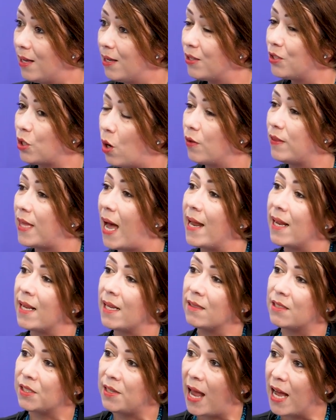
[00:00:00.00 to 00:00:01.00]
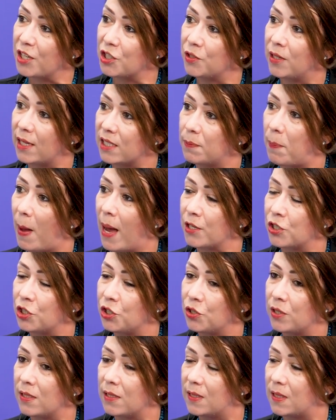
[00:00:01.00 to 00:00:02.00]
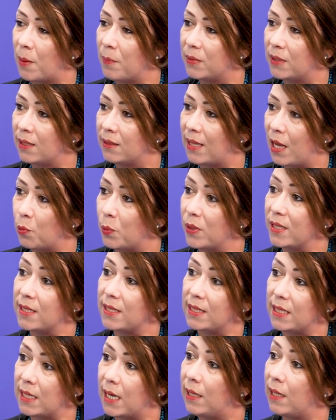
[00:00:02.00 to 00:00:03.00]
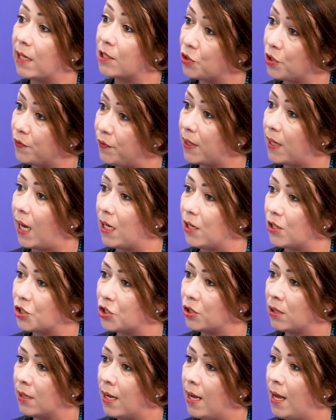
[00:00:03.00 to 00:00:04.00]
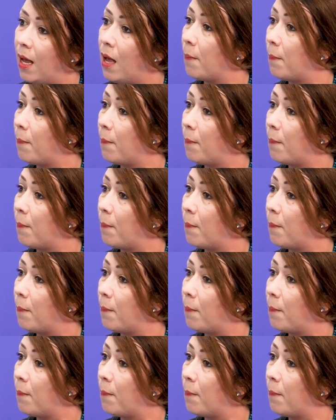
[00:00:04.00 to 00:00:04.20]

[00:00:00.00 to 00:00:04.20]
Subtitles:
So that international expansion is something that we see electrification